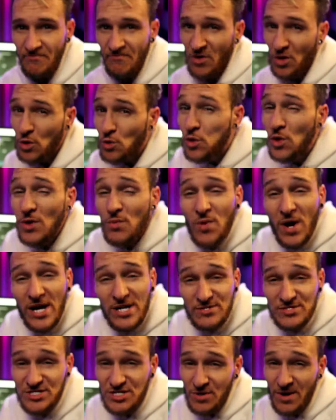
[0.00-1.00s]
Quit while you
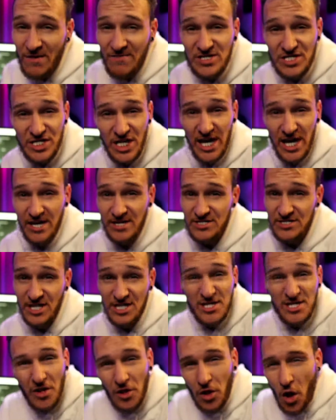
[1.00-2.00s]
still have a chance. Because the
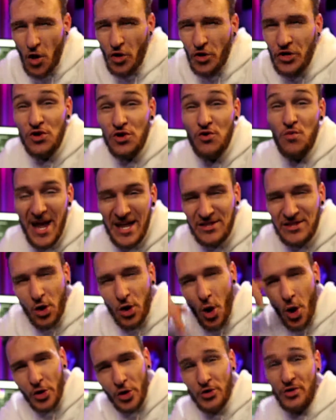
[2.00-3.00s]
longer you wait, the
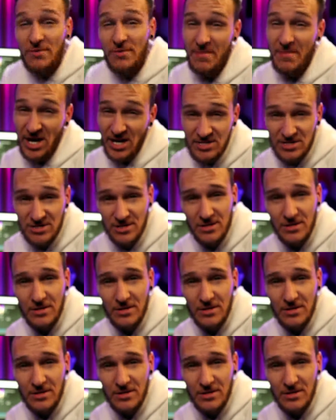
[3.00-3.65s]
harder it makes it.